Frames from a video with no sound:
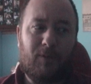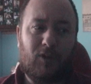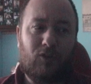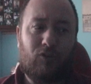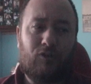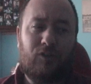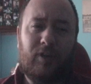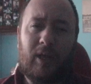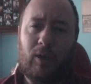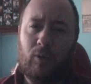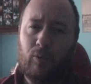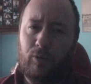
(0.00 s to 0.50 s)

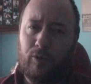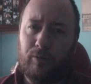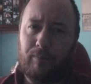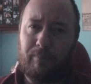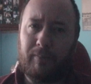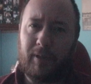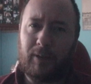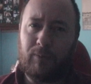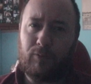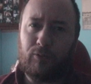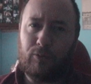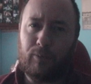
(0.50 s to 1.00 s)
Seldom,
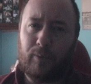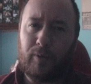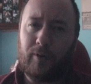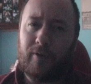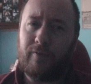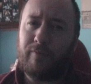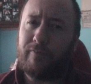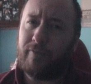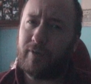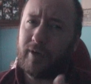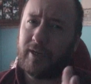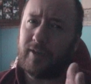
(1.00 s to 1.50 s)
that was the word.
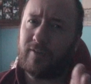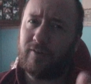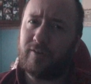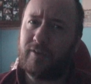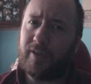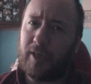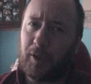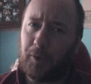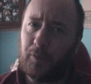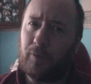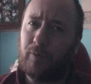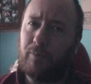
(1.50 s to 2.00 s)
Very
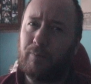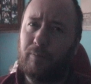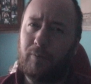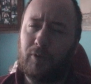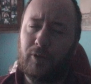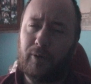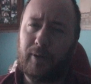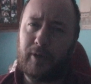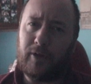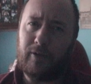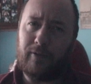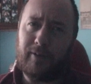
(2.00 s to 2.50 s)
seldom
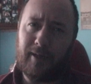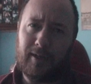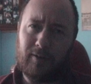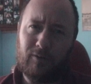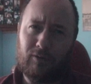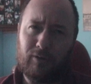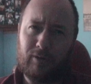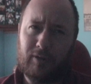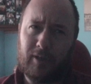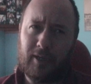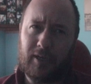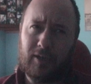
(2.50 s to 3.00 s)
do I do that
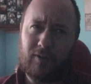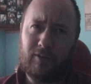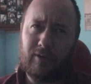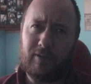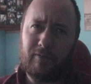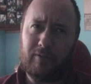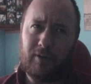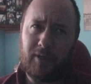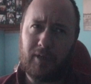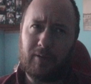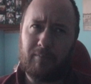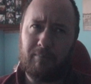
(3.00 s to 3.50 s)
sort of thing, is that
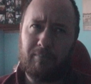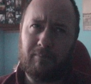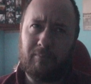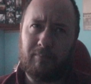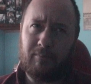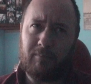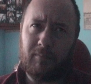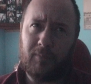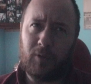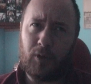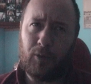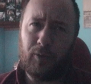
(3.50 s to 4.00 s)
right?
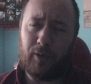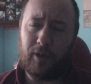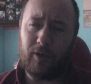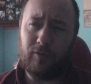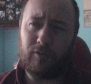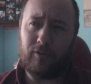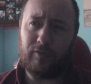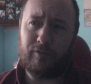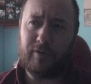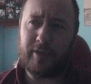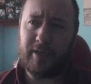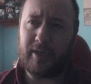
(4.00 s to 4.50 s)
Who
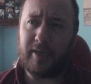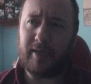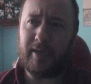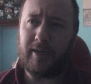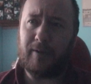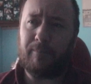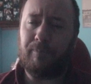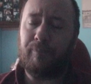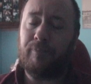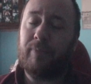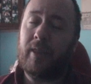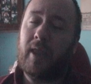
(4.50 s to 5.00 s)
knows, I've said it now.